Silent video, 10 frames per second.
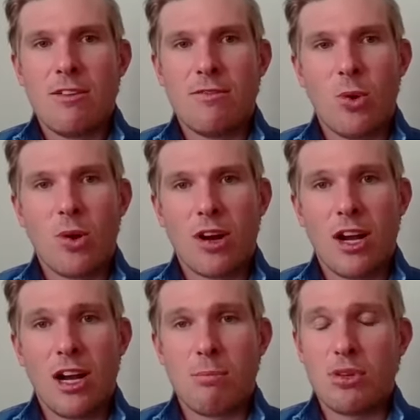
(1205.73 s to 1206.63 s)

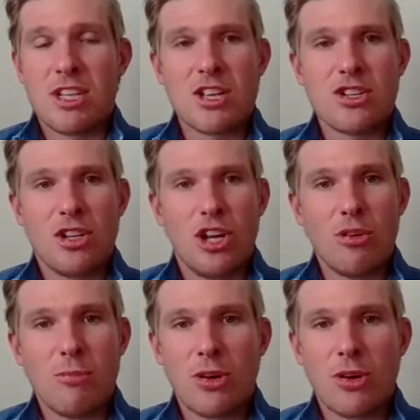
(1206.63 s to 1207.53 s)
For potential
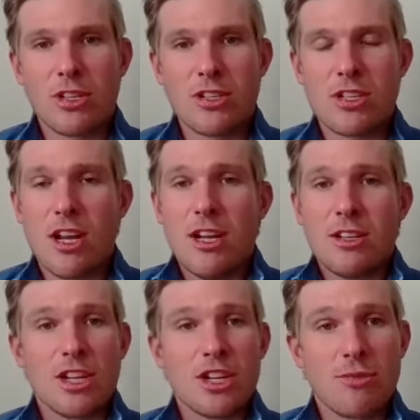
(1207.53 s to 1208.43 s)
homeowners,
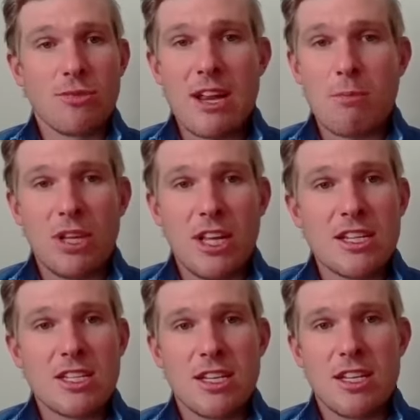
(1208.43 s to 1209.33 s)
it's a great
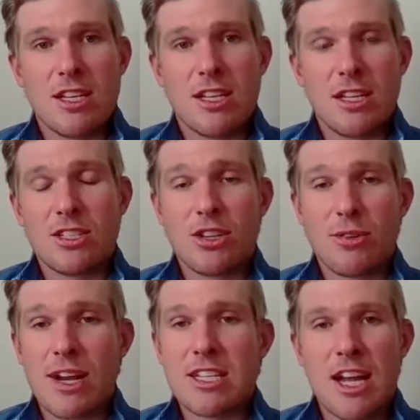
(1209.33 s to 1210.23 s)
it's a
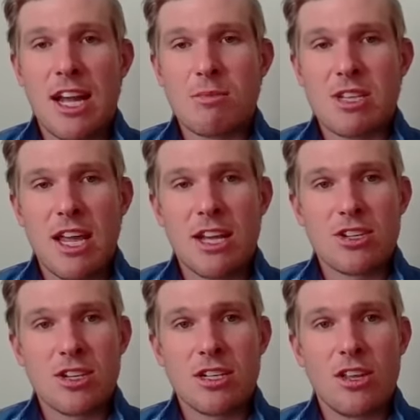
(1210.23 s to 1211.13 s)
great time to
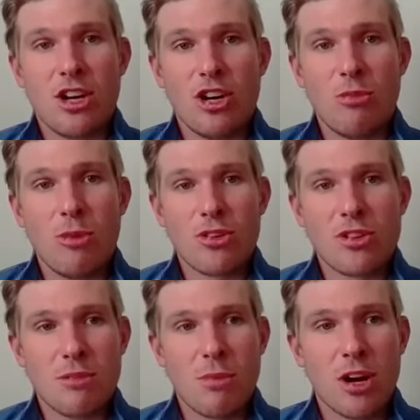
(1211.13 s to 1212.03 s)
enter into the home
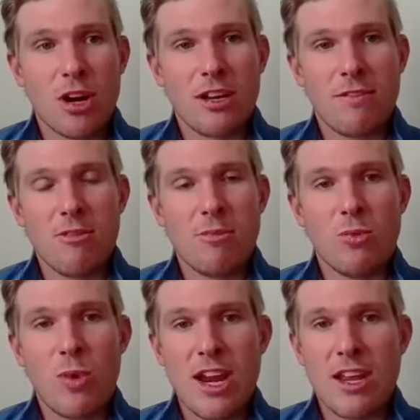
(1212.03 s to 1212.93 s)
ownership market if you've
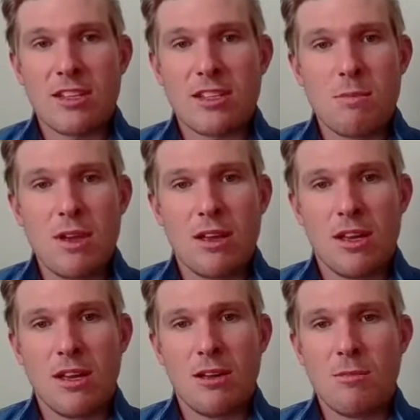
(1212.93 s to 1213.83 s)
been waiting
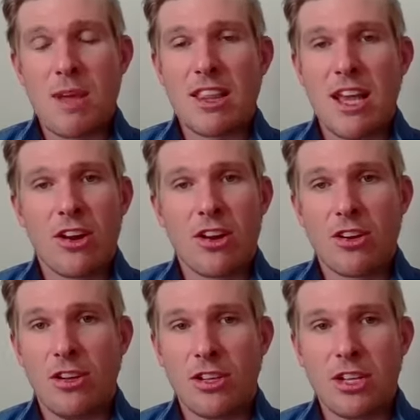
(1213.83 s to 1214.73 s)
to make that
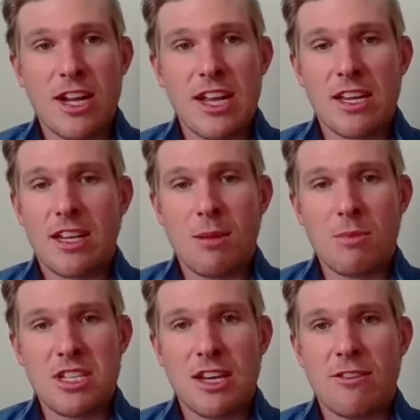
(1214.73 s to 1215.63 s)
hurdle. Your income
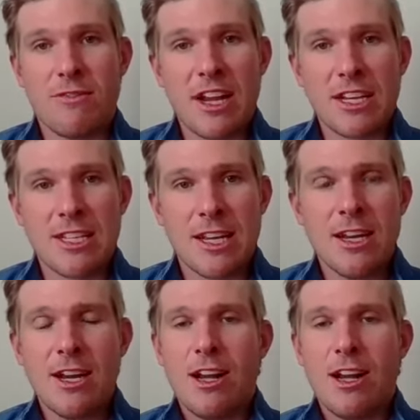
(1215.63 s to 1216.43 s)
is unaffected.